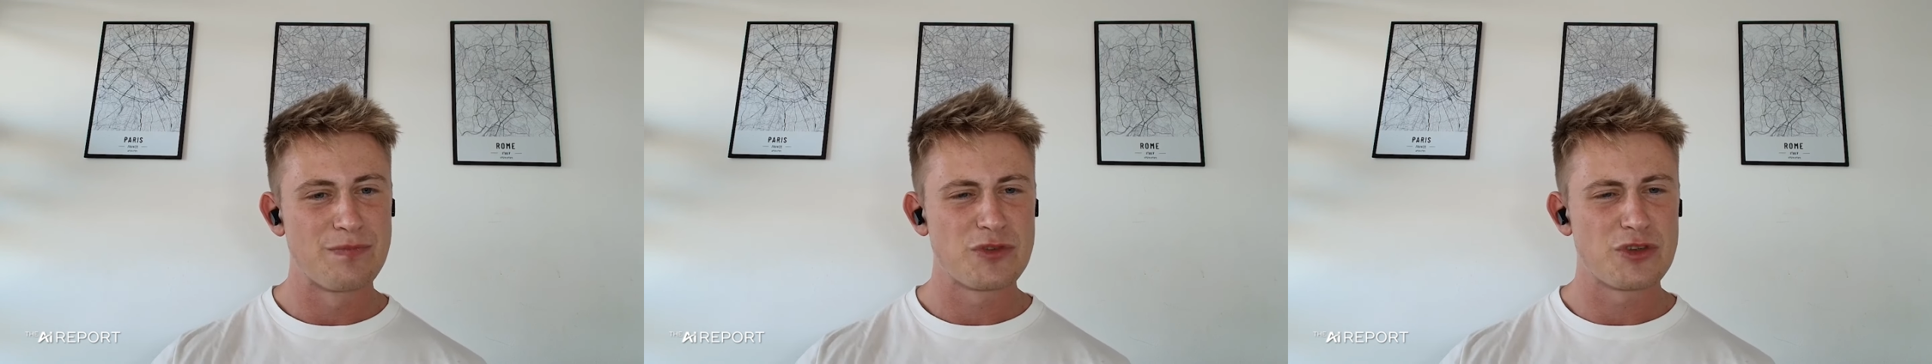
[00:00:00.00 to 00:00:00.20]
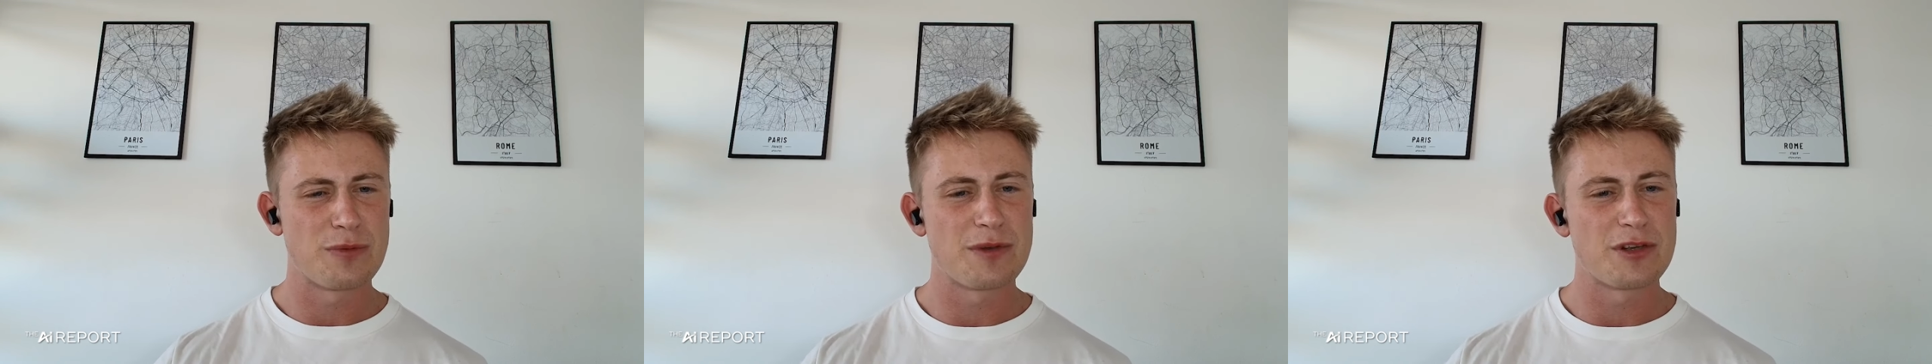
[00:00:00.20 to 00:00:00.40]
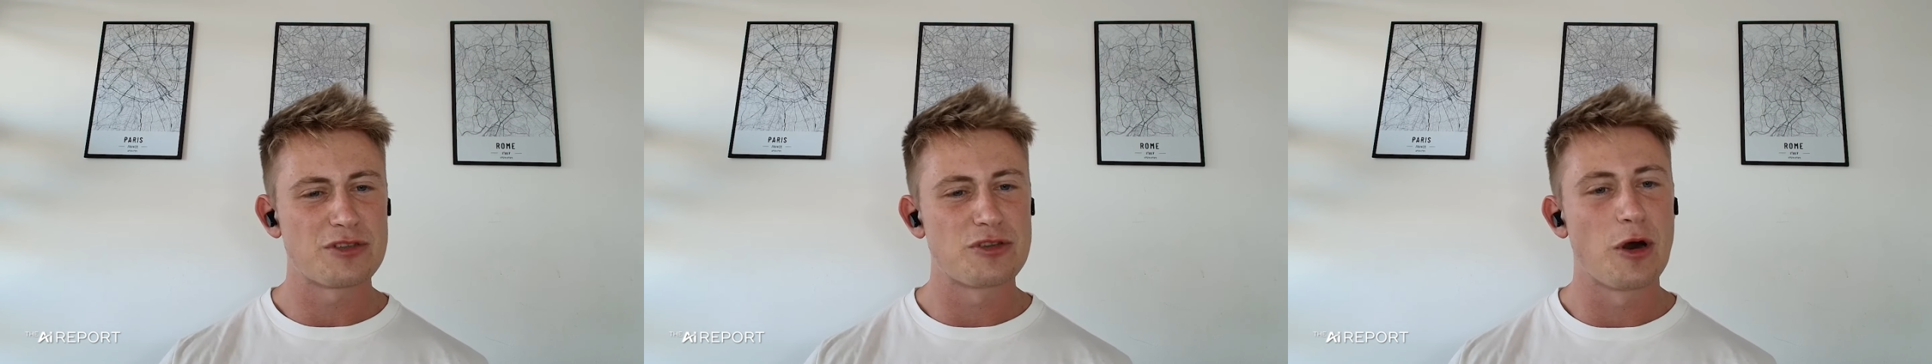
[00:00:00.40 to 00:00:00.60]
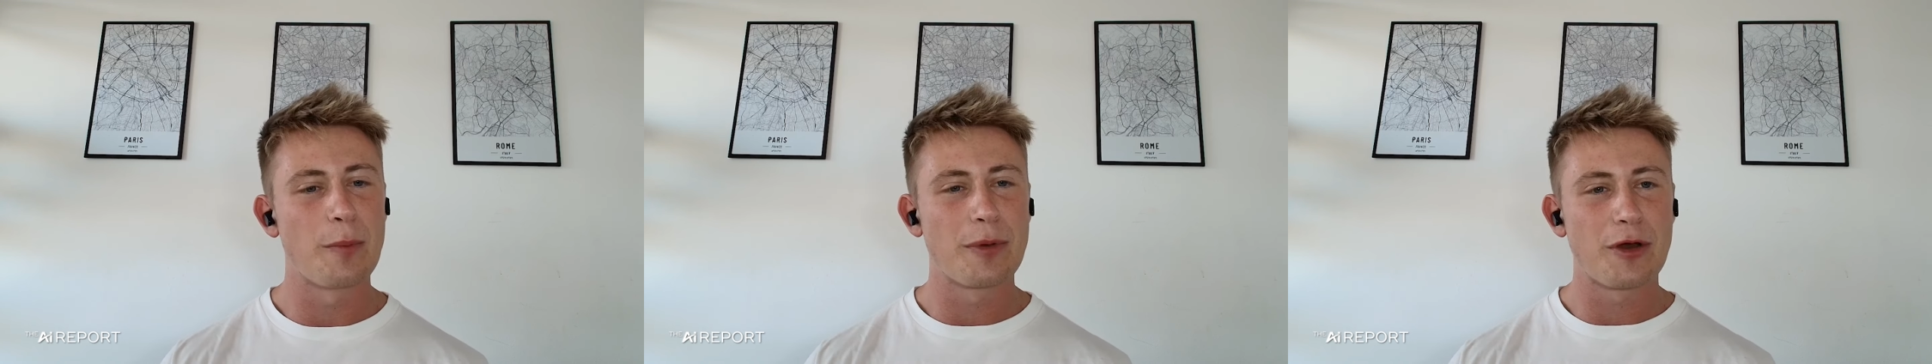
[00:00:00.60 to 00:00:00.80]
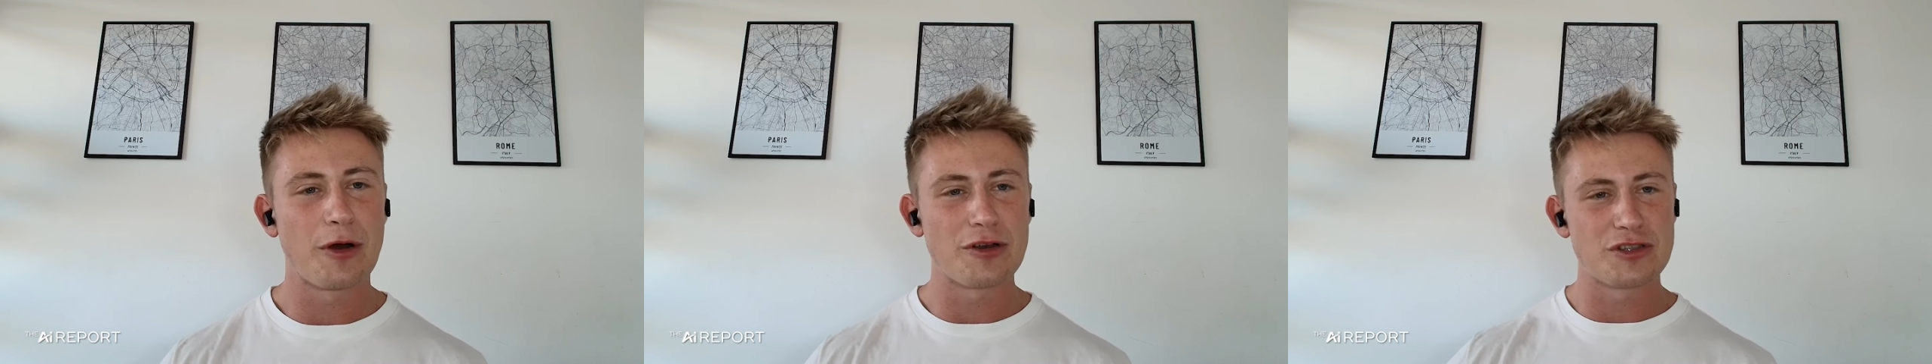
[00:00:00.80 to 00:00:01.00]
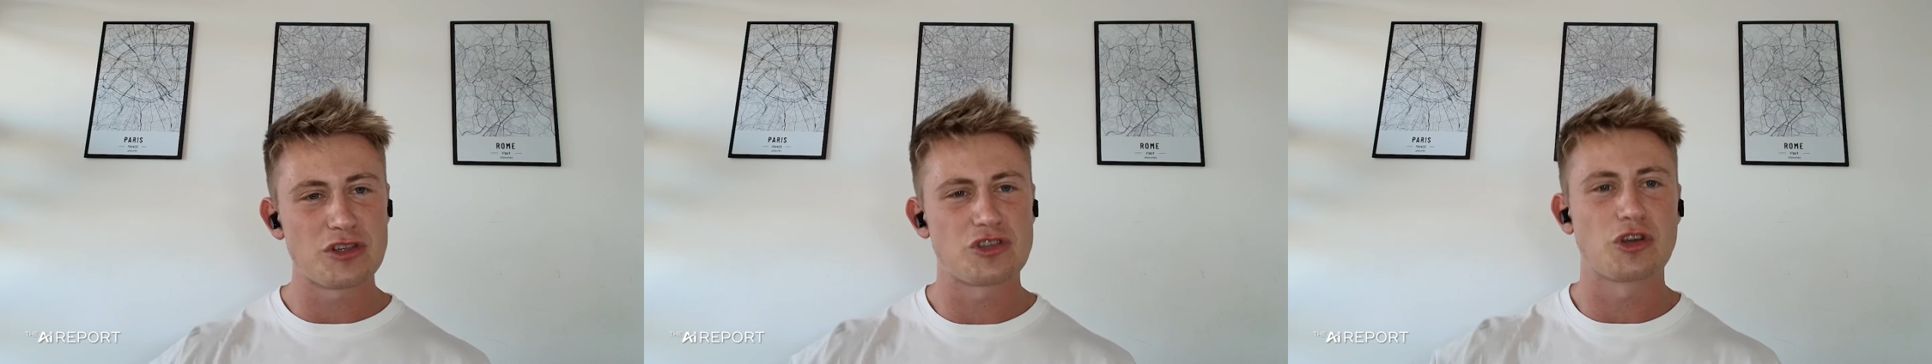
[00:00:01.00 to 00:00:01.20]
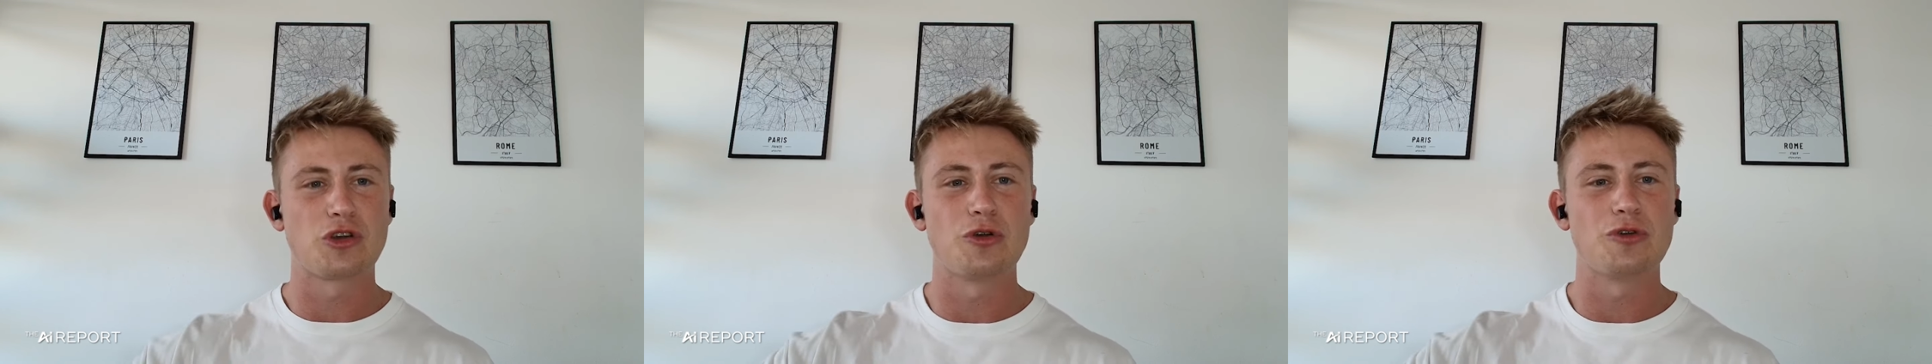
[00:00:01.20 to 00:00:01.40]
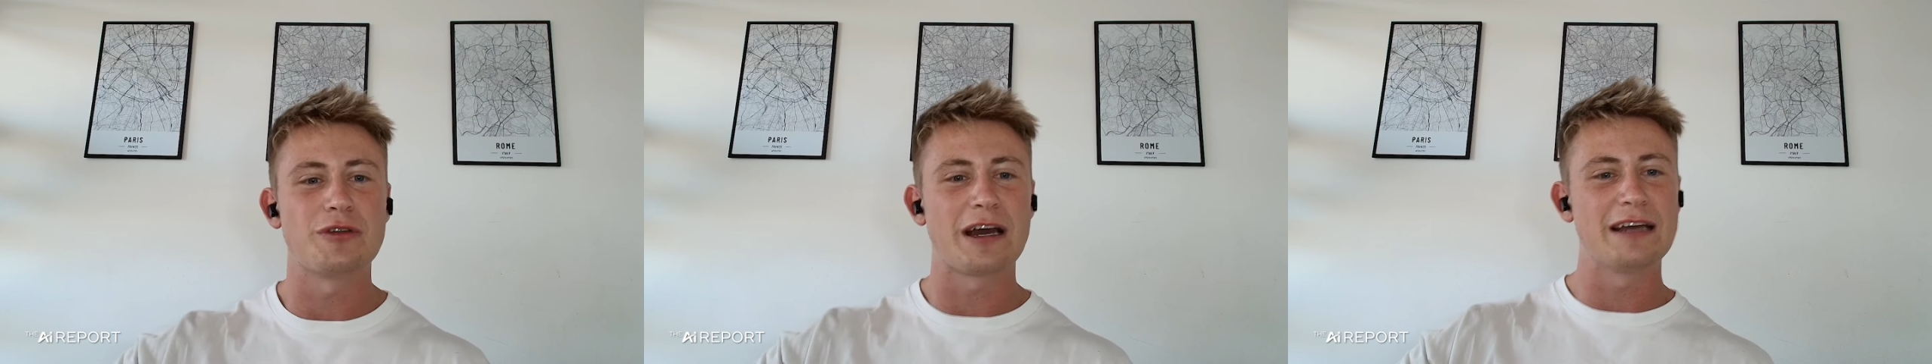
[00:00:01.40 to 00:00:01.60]
Do you know what I mean? It's not because it's a
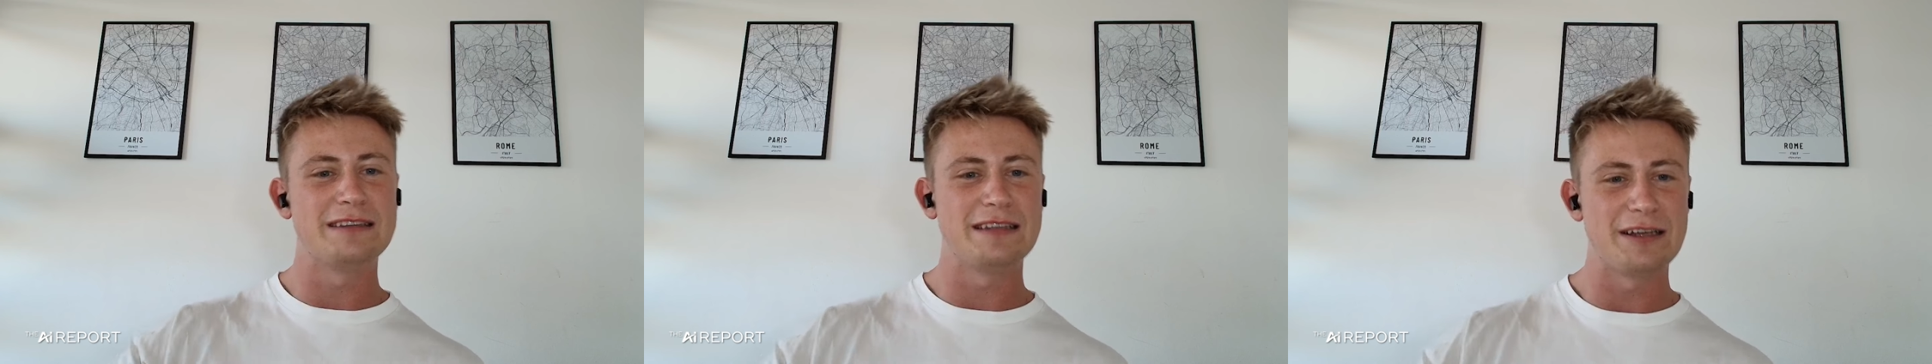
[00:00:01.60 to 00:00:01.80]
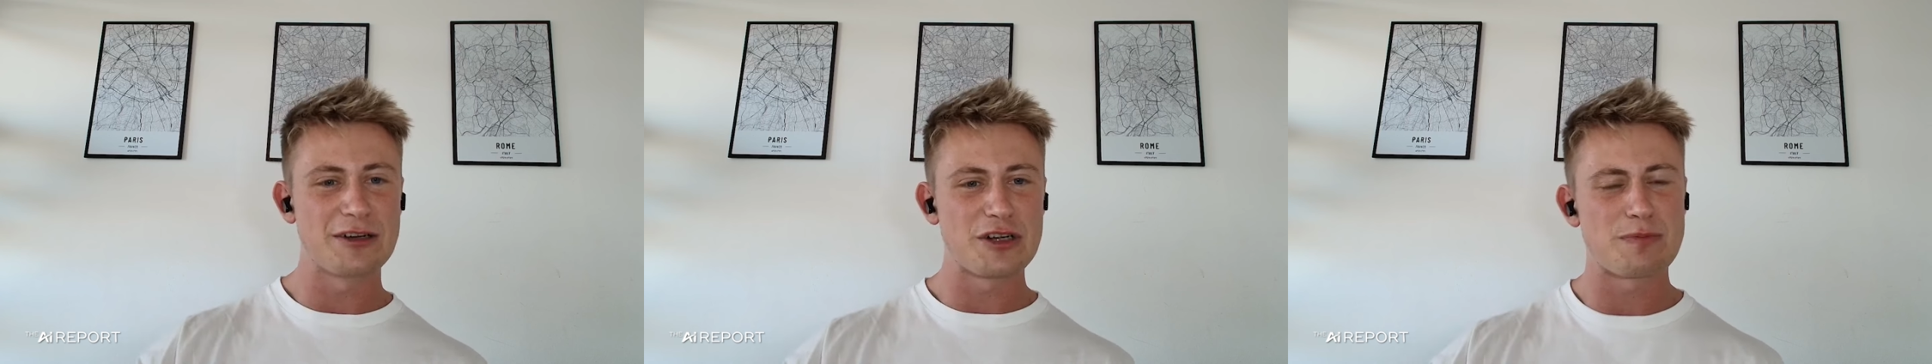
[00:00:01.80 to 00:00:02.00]
good idea,